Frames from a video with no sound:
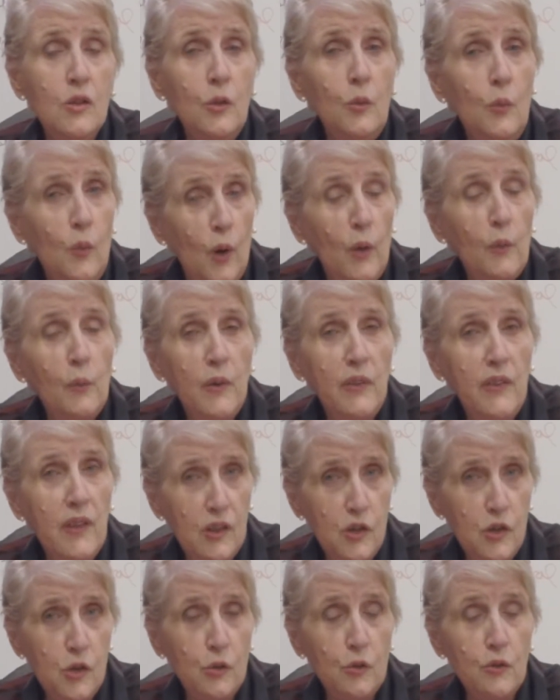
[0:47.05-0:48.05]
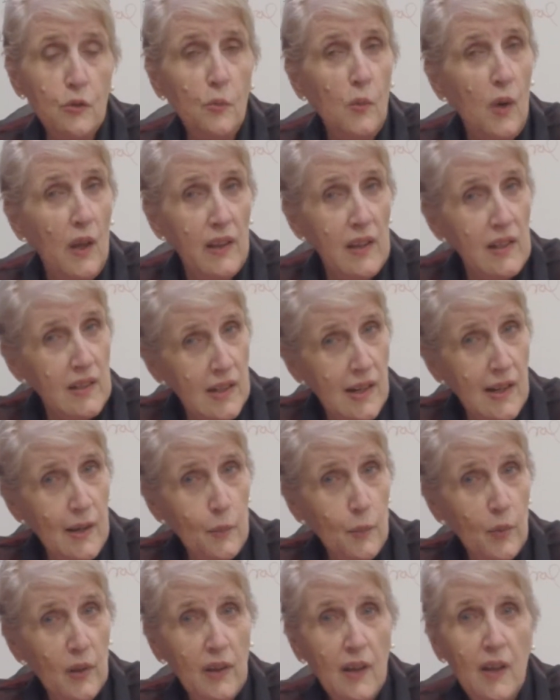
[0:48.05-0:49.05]
to work with their children while they
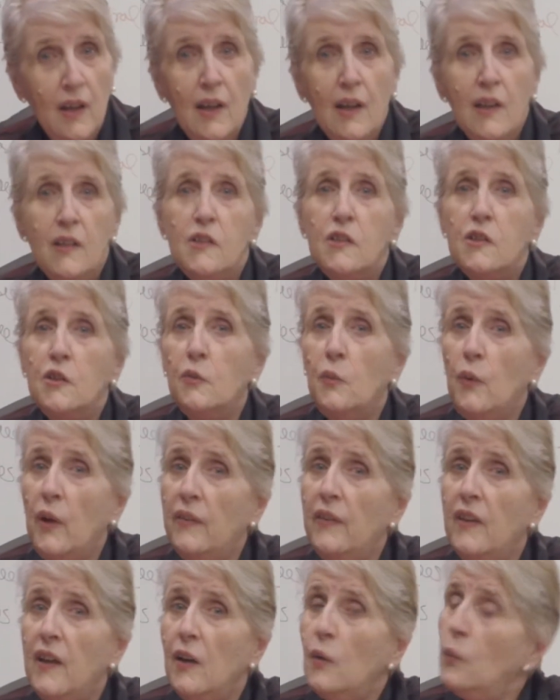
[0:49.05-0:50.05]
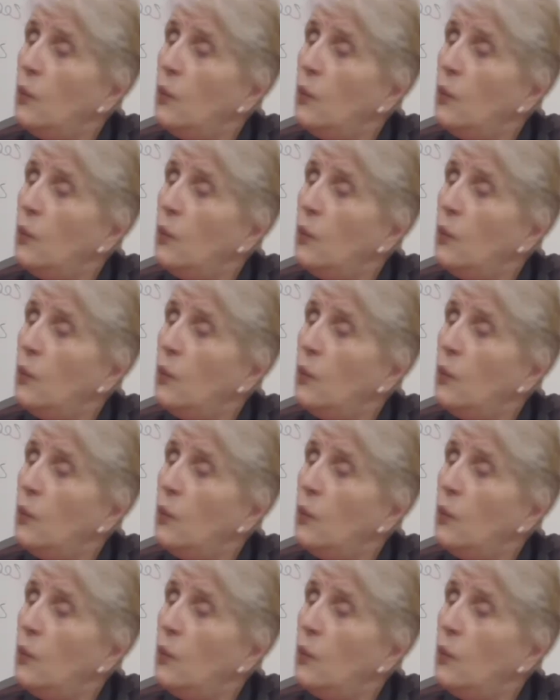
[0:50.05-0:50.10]
sleep. So when they